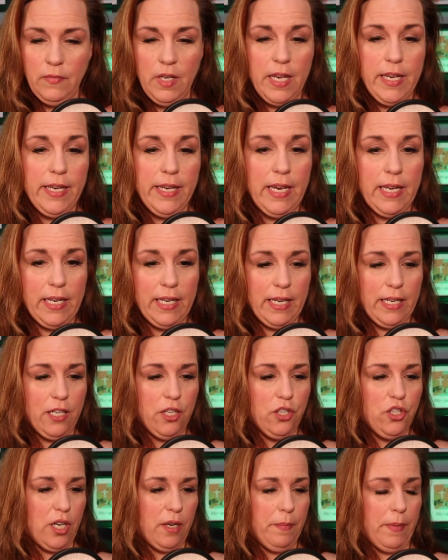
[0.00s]
hang on, I got
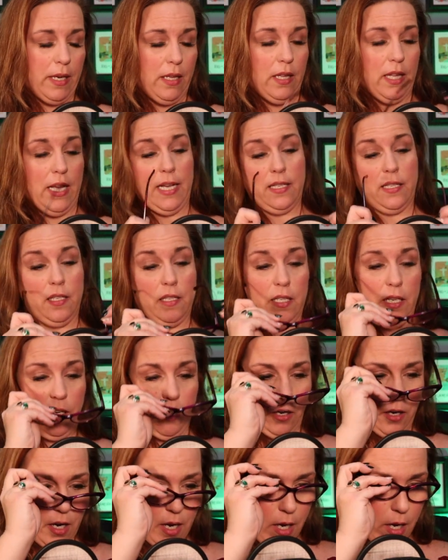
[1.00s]
to check my glasses
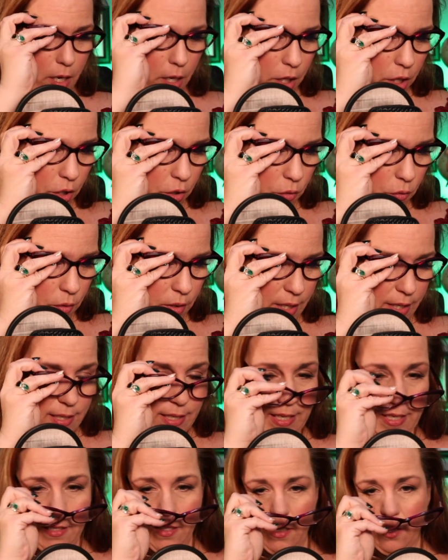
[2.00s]
here. This
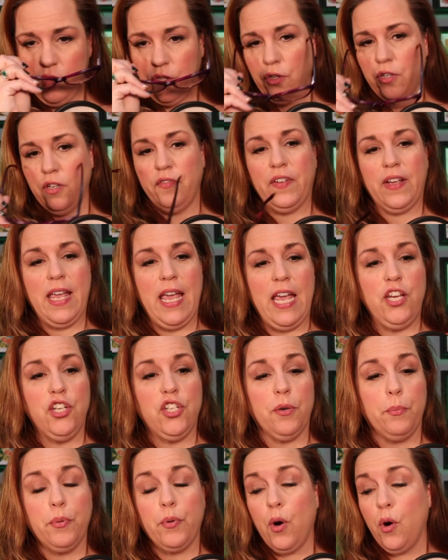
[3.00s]
is a
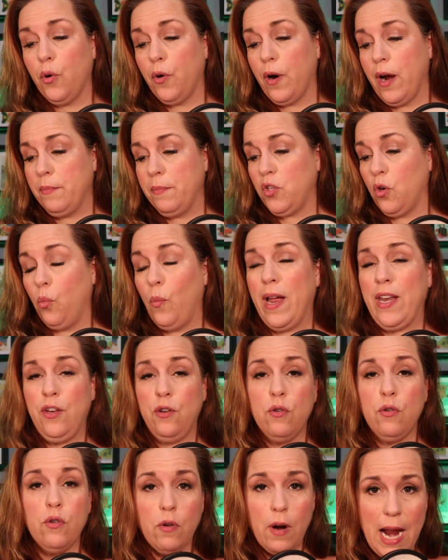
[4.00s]
certification program. So when
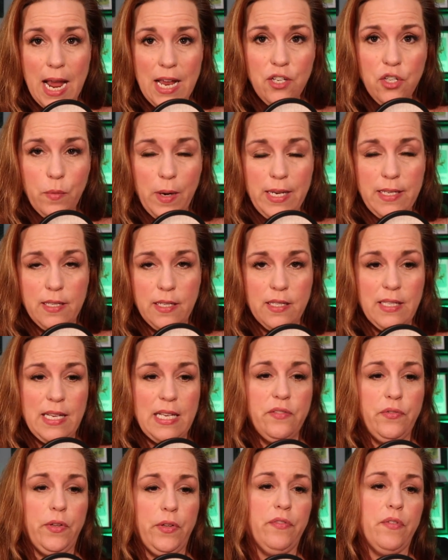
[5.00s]
you graduate
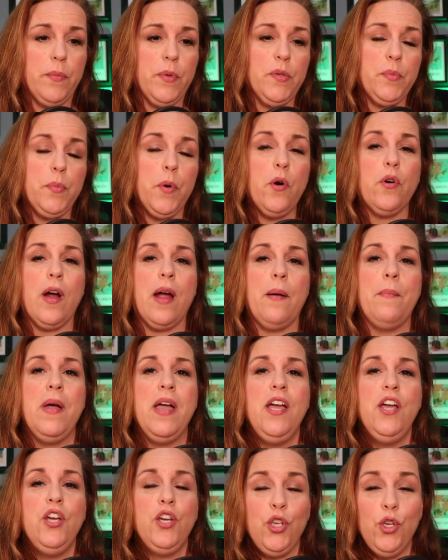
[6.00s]
successfully from this program,
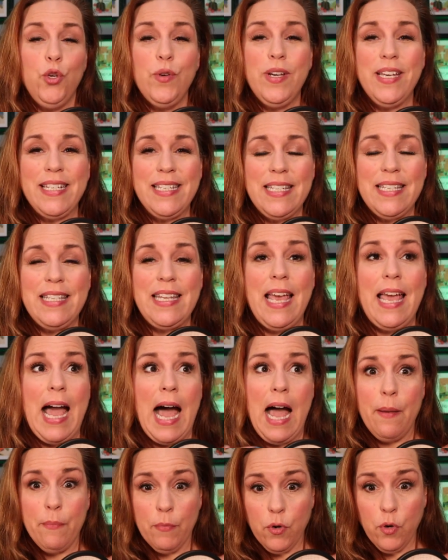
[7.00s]
you get to say,
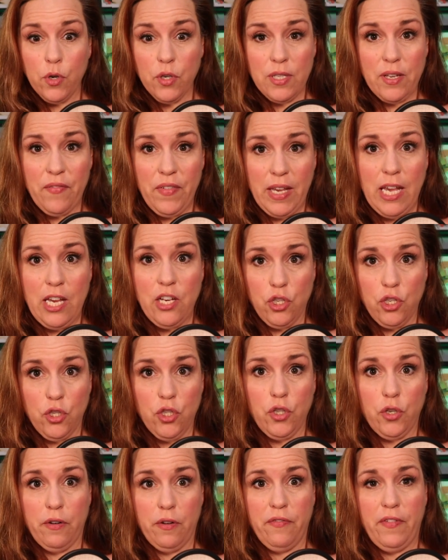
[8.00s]
I'm Careers on Vacation
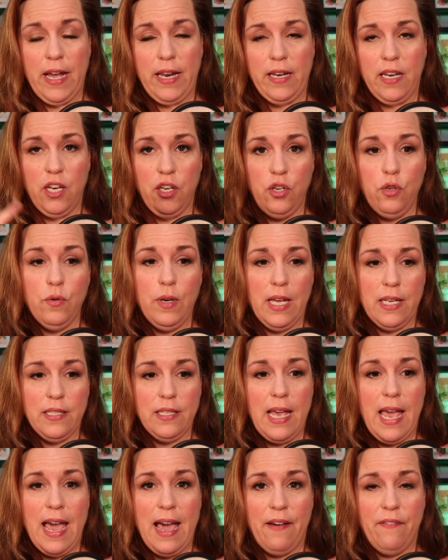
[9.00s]
certified. And you get
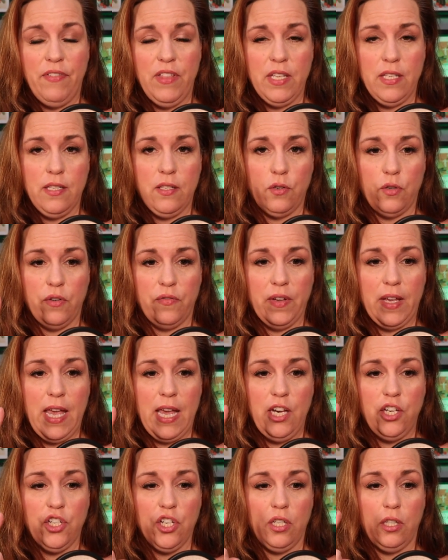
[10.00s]
to have this
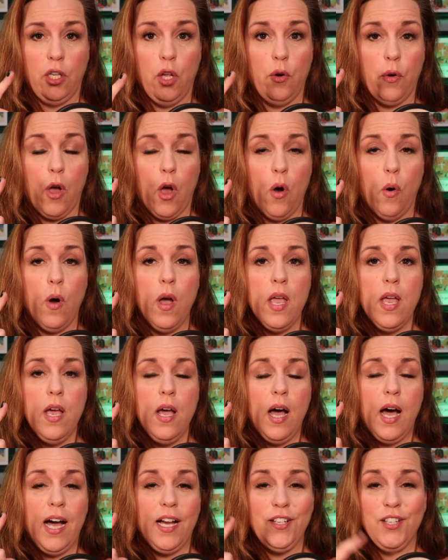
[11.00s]
certification logo
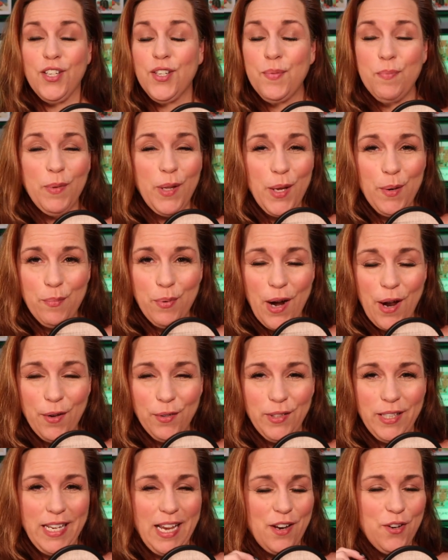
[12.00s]
displayed
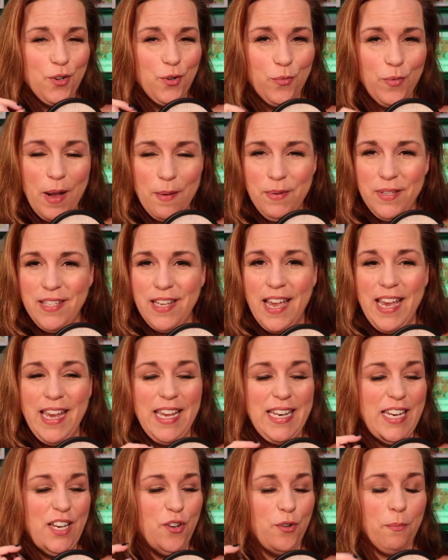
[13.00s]
proudly on website
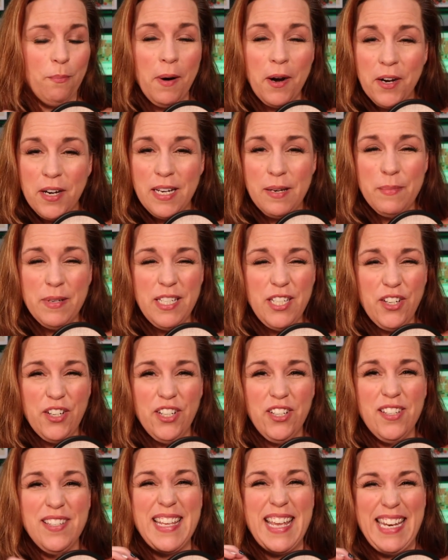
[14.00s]
and in your marketing
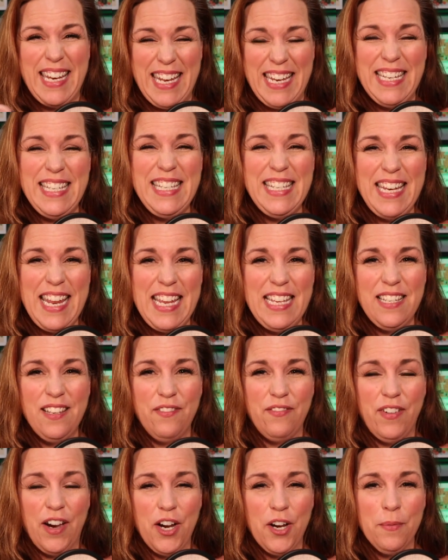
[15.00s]
materials. And in today's
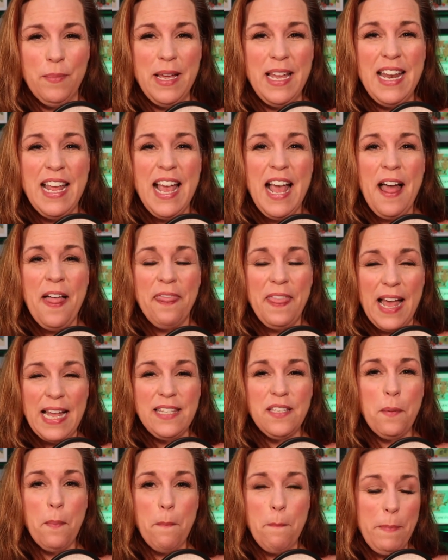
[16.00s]
environment,
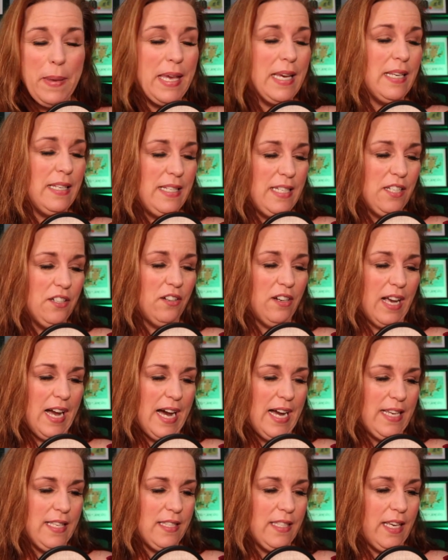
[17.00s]
that's a big deal,
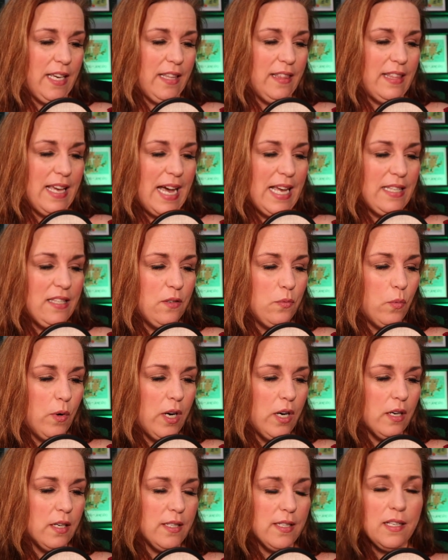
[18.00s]
guys. Like, that's
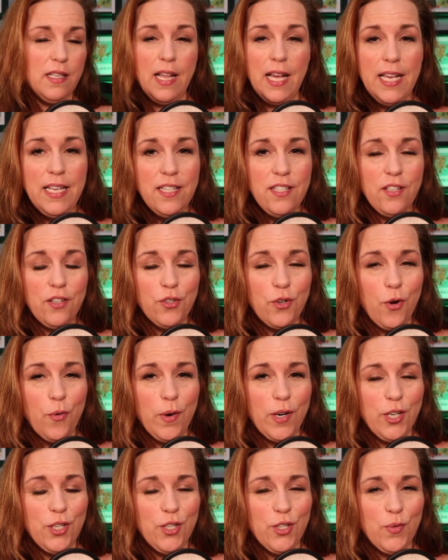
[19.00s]
where, because clients don't
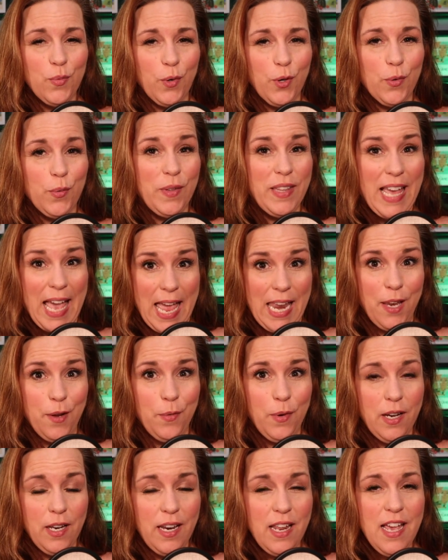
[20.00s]
want to just work with
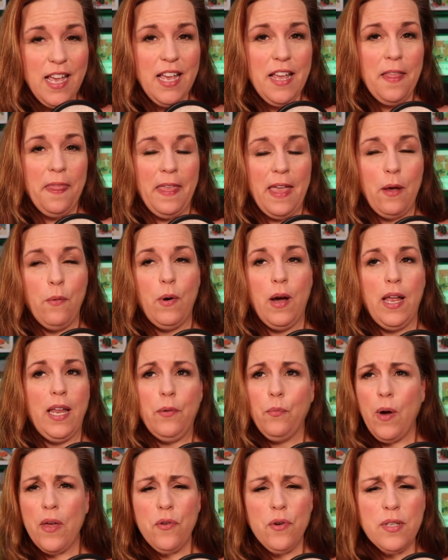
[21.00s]
anyone. They want,
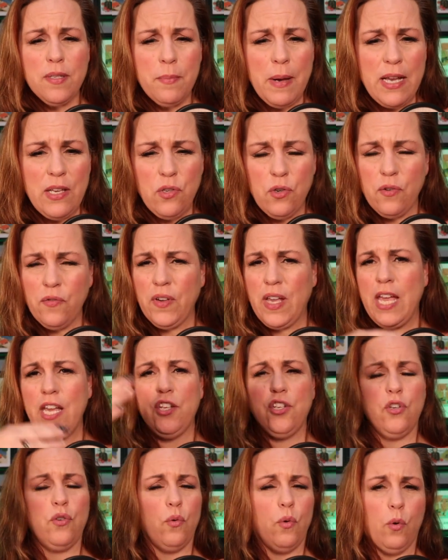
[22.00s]
and whether it's my
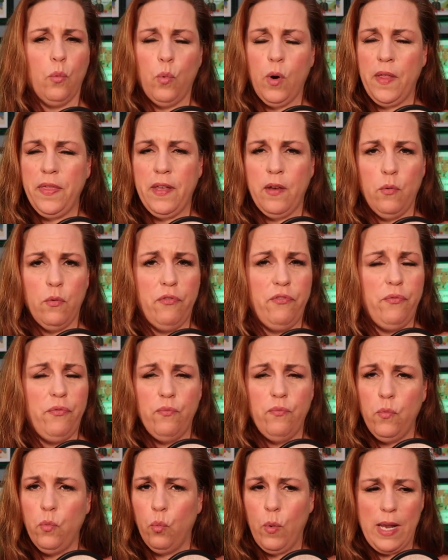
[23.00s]
certification or one that
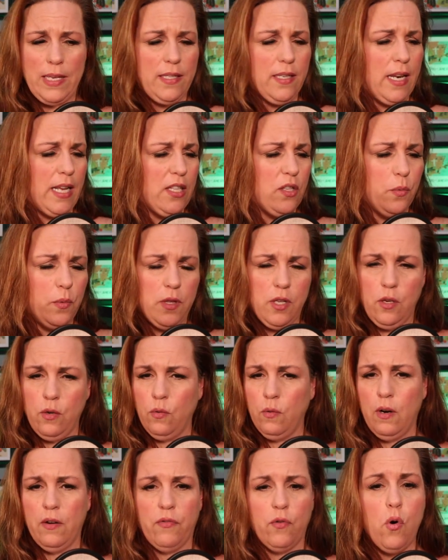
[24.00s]
resonates with
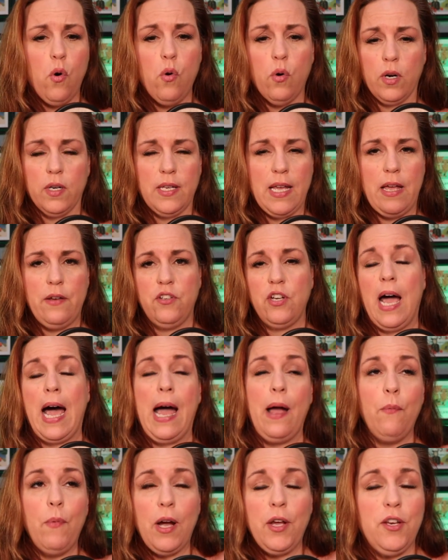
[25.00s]
you, of course.
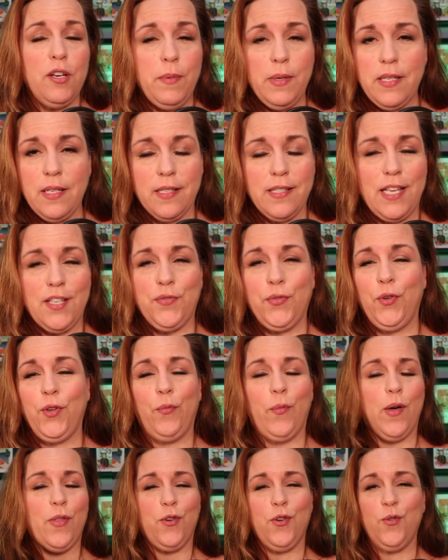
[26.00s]
I want you to be successful
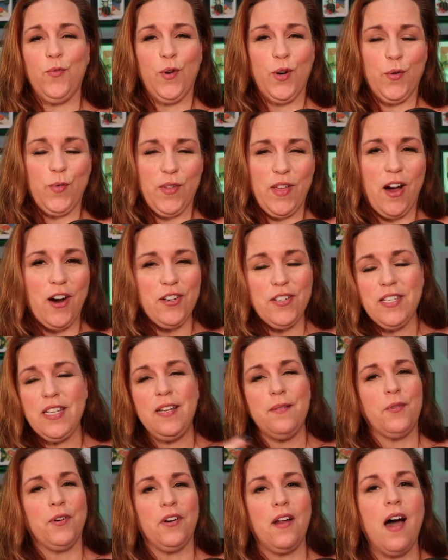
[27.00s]
whether you work with our
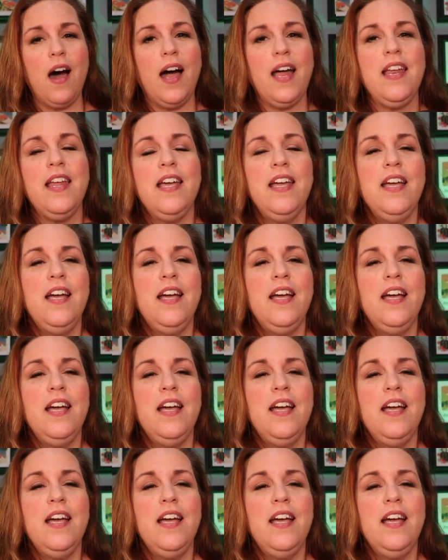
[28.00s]
team or not.